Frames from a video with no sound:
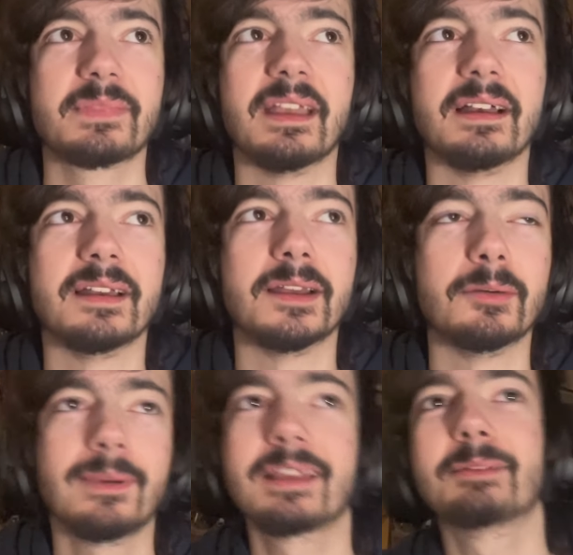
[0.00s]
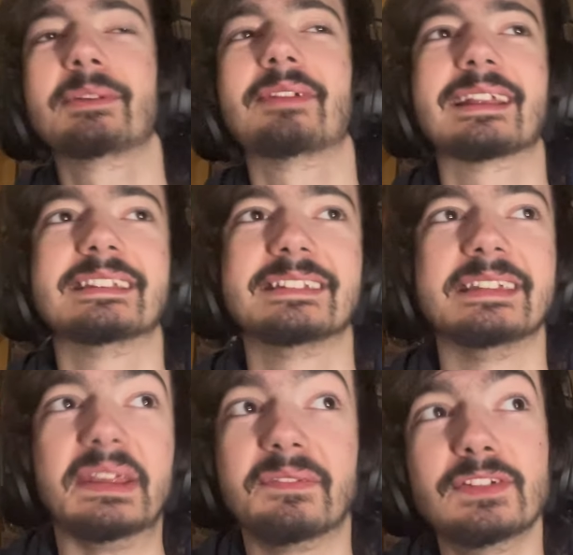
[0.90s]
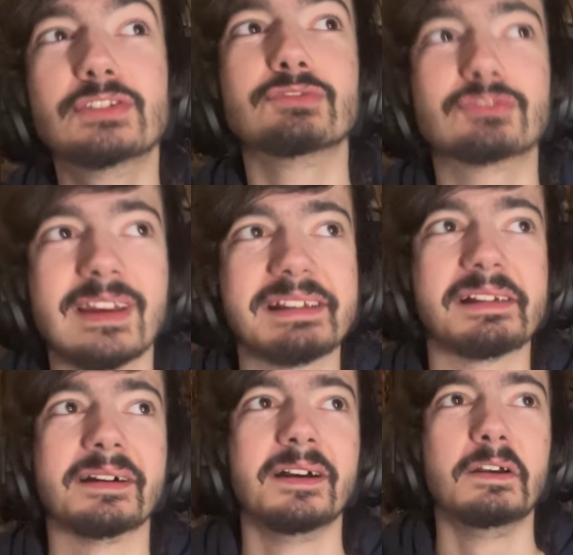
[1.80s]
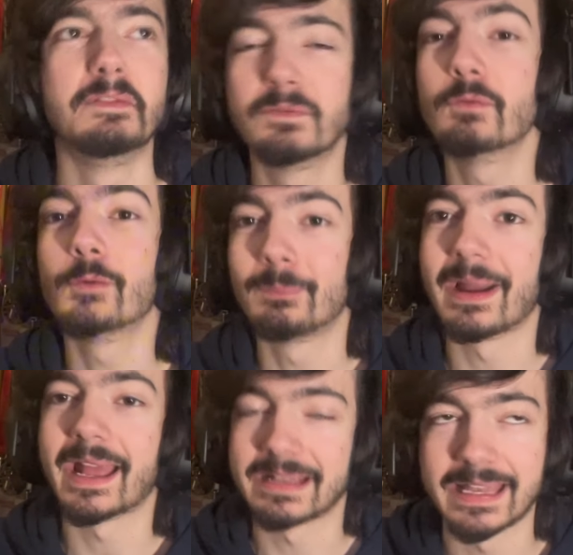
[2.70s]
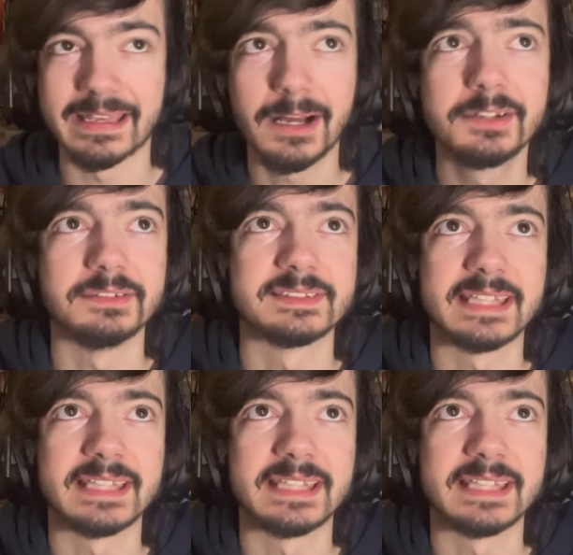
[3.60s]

Uh, we're going to be reacting to the official trailer for Badland Hunters.